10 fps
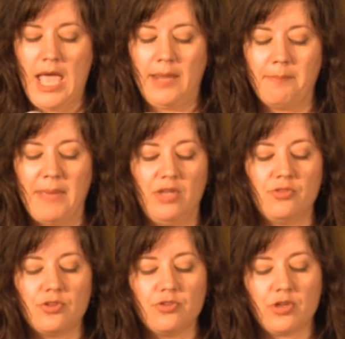And
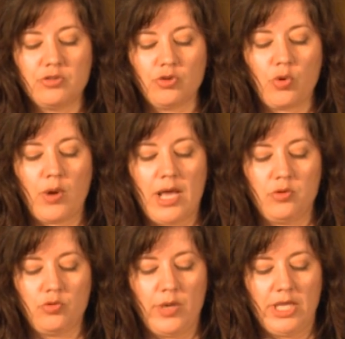mazes
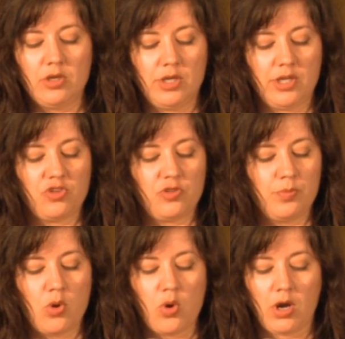underground we could
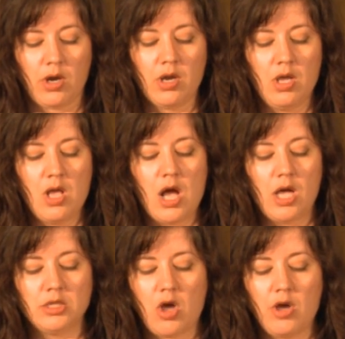explore
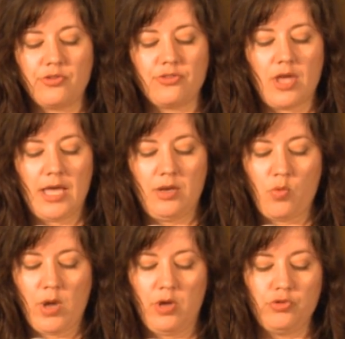
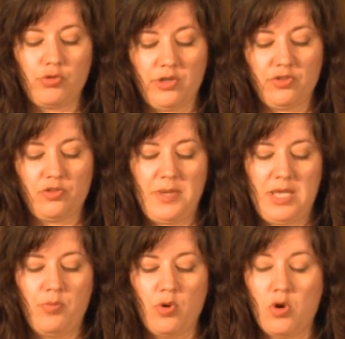alongside well-dressed
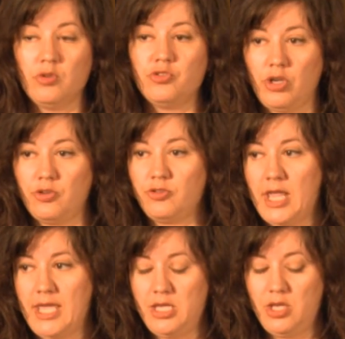people just
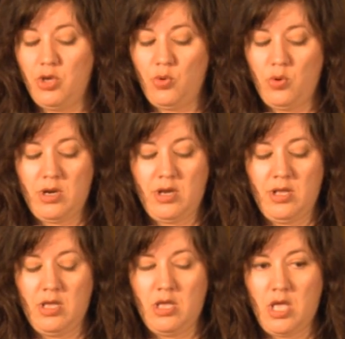like you.
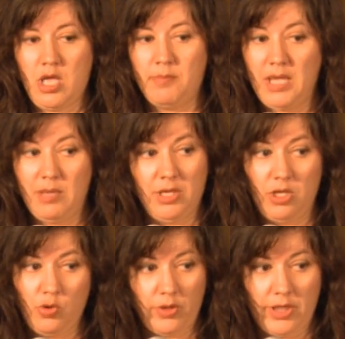And maybe
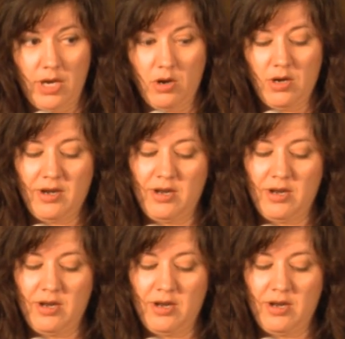you were there.